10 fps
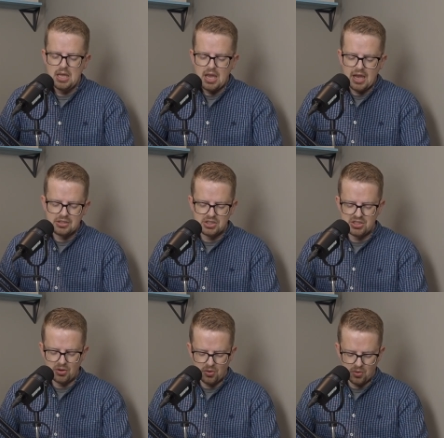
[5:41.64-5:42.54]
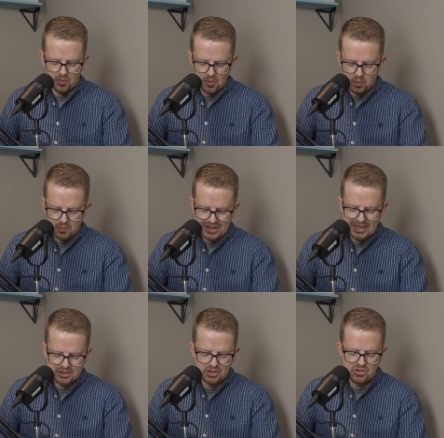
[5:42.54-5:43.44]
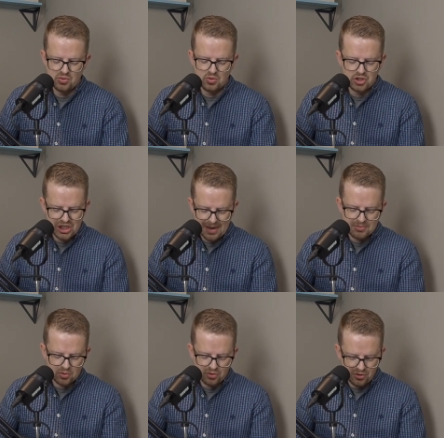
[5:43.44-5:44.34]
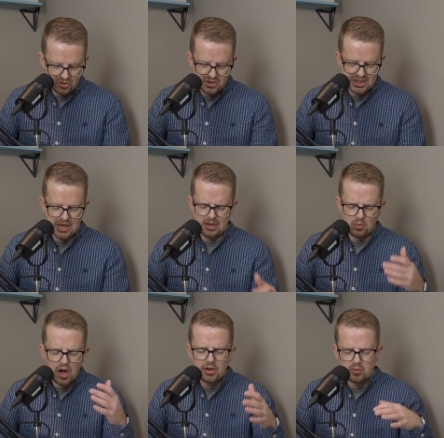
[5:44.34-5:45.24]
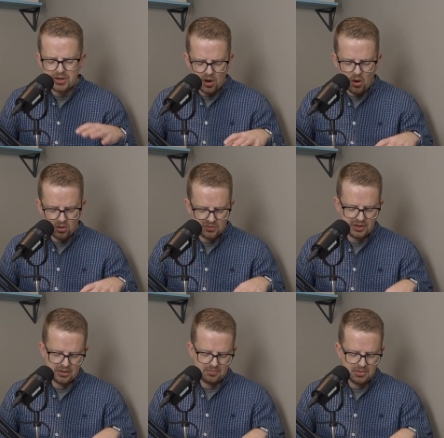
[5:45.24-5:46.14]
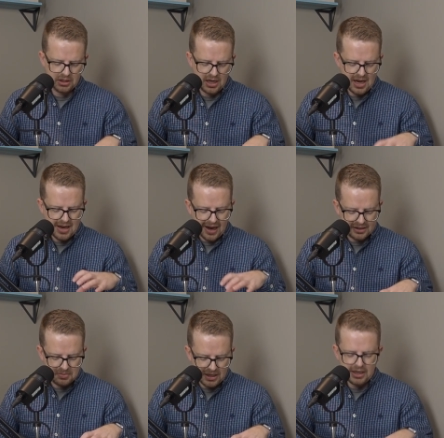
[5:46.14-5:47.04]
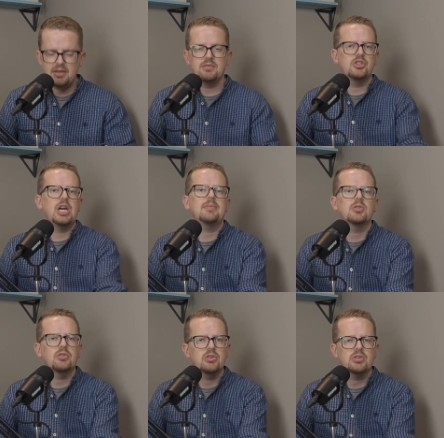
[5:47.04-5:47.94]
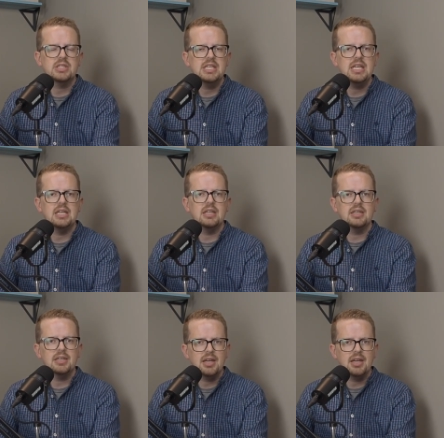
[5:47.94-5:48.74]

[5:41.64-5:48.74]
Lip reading: And so when we get to chapter 13, and we're not going to read all of it, but at the beginning of chapter 13,